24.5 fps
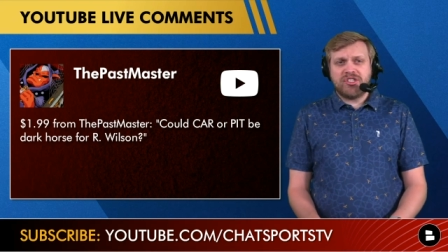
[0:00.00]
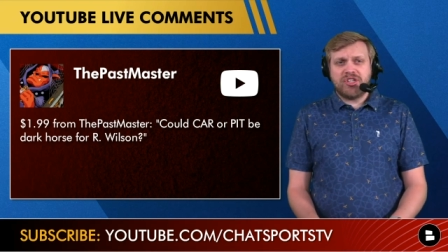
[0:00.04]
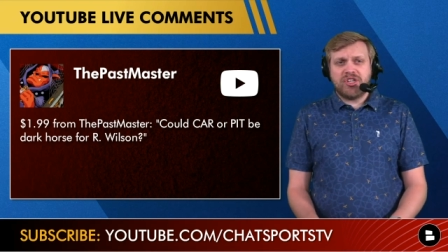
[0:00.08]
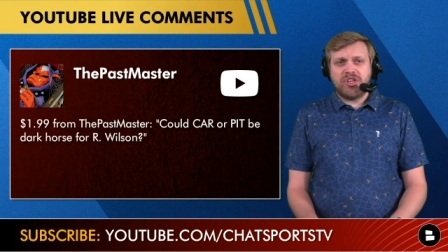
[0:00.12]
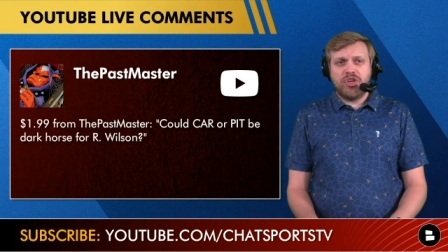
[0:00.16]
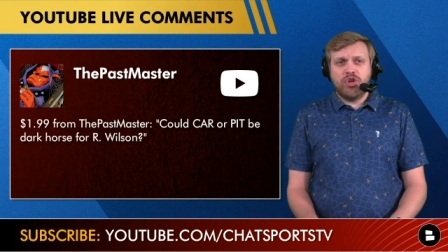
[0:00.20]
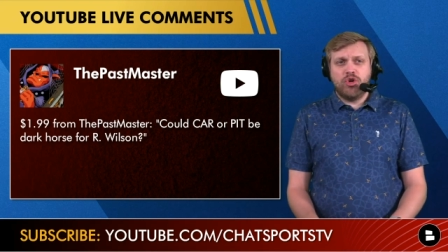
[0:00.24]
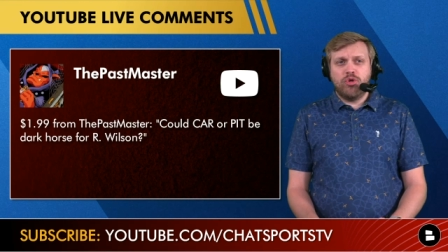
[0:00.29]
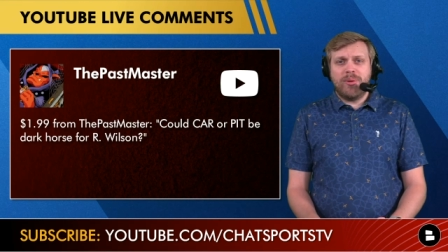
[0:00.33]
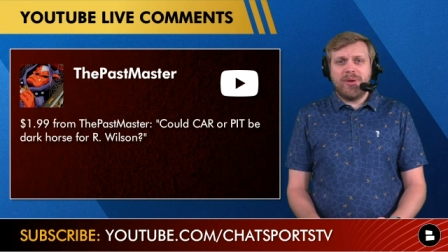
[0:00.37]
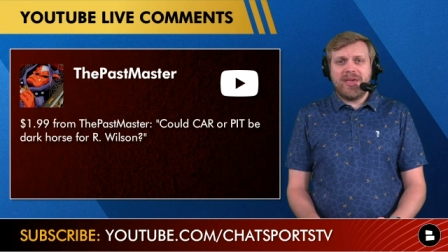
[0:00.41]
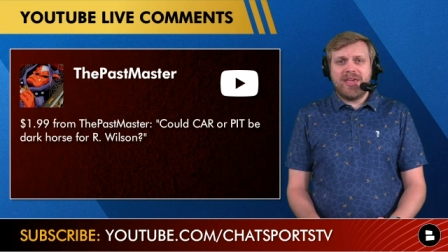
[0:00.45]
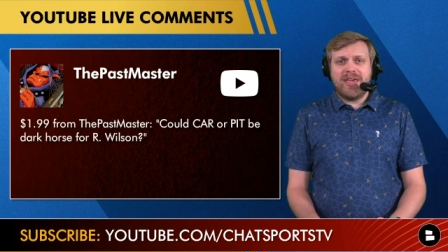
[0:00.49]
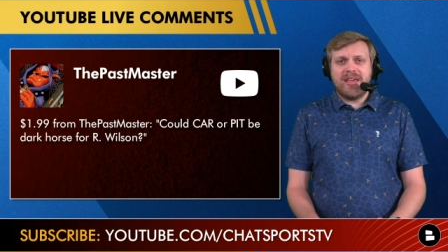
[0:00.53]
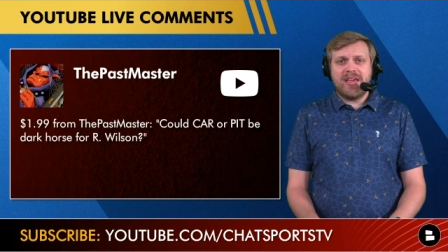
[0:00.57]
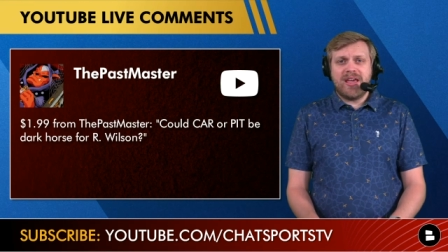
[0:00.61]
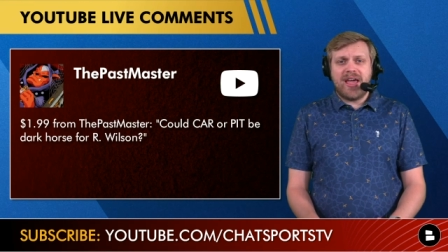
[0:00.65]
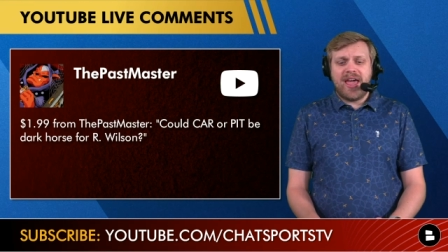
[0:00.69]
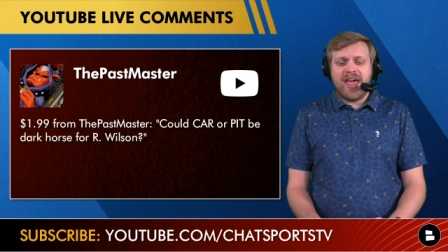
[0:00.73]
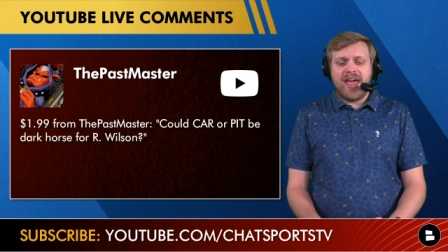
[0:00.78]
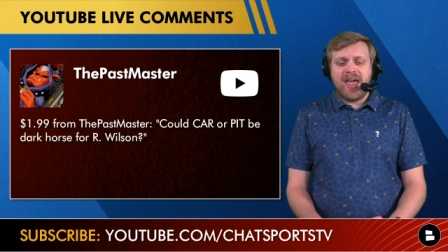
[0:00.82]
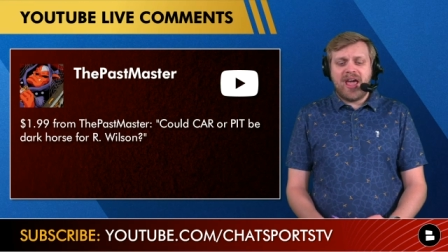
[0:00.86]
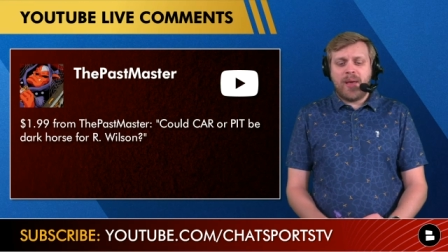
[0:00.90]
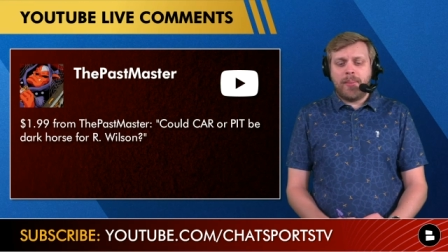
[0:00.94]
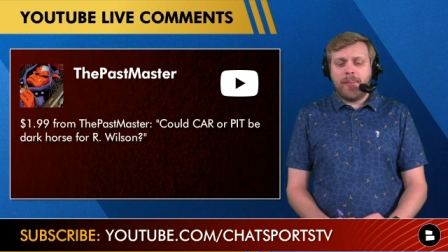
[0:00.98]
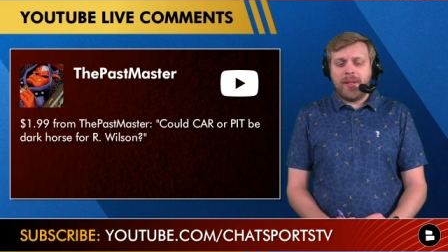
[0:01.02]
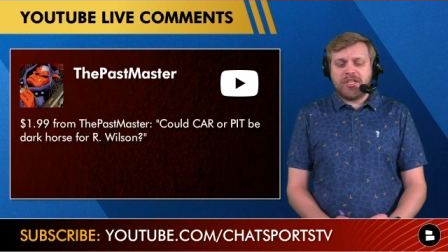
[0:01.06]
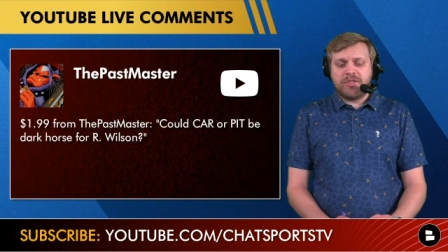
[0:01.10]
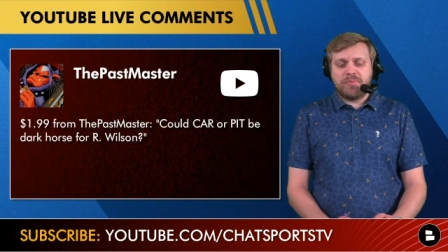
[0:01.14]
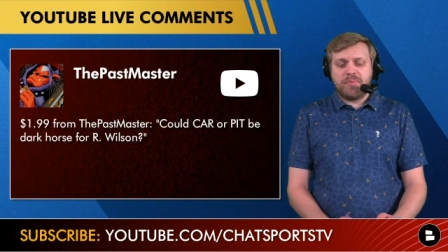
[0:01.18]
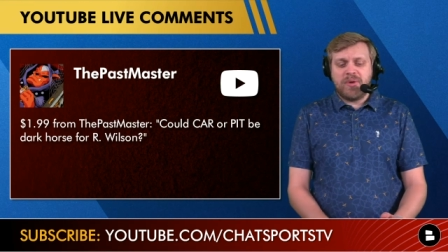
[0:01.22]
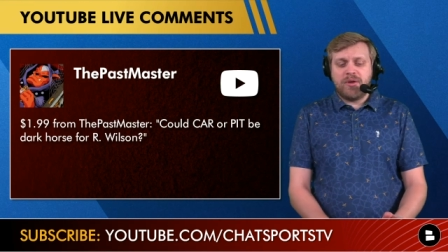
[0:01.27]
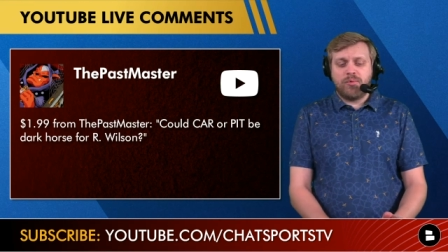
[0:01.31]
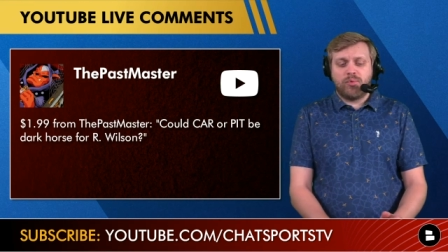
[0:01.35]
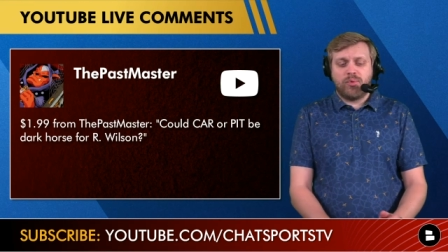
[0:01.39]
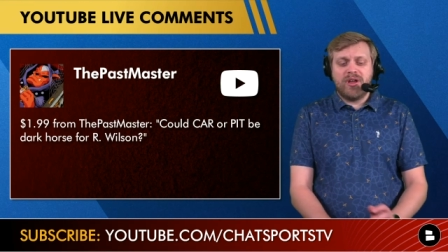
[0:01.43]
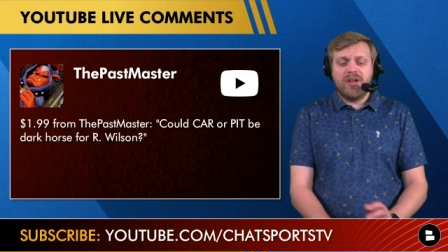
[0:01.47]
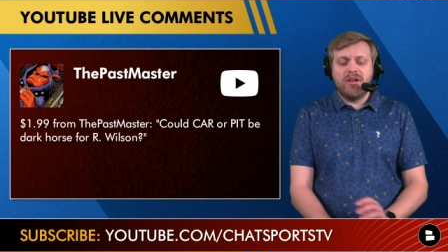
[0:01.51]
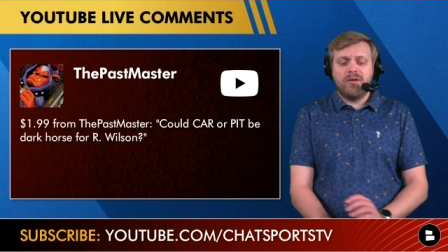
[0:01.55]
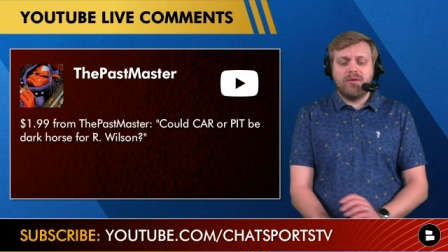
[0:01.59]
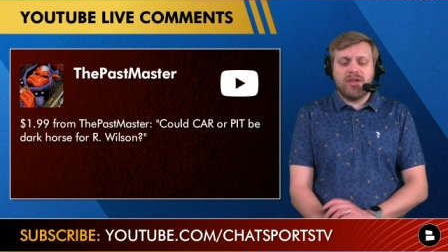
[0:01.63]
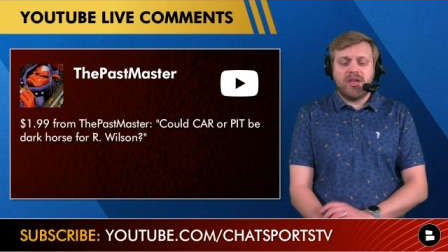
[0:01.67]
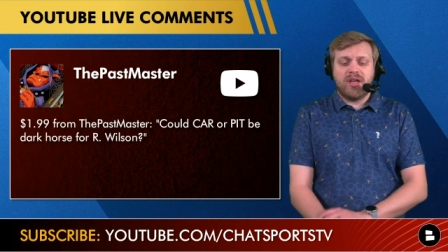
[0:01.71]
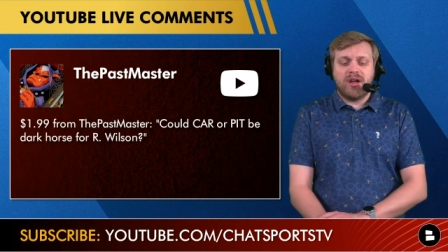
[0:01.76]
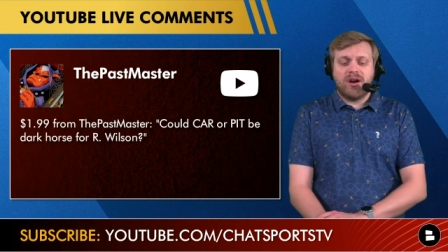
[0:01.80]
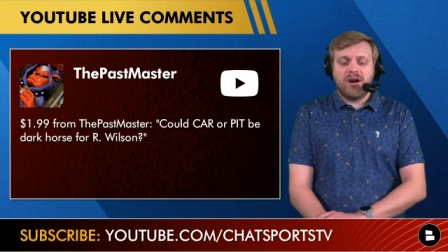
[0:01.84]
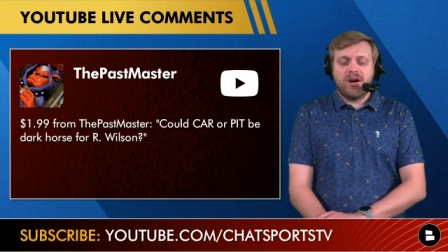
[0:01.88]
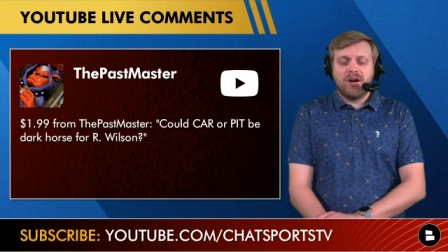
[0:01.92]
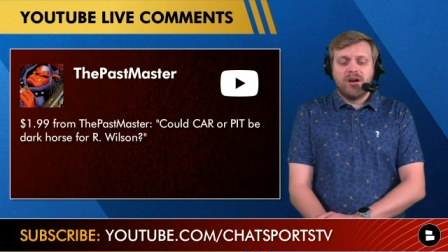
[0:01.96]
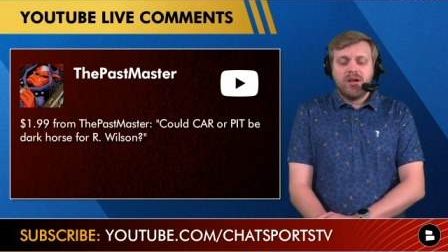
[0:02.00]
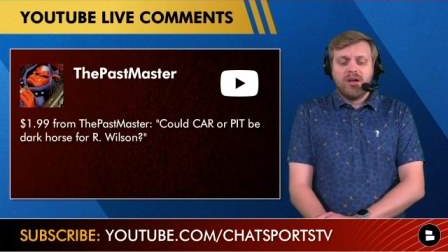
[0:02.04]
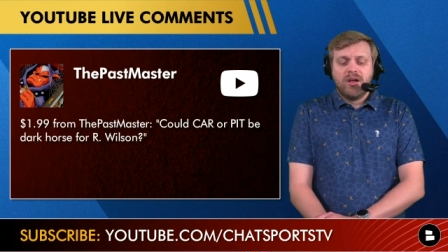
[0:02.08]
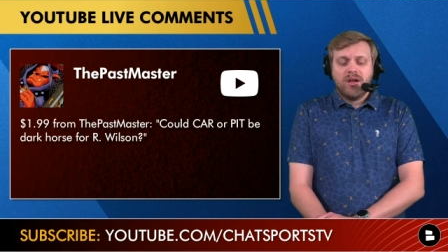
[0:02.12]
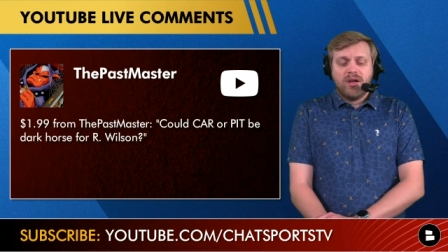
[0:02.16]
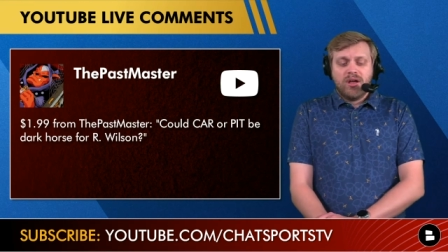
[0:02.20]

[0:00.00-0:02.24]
QB, and let's be real here,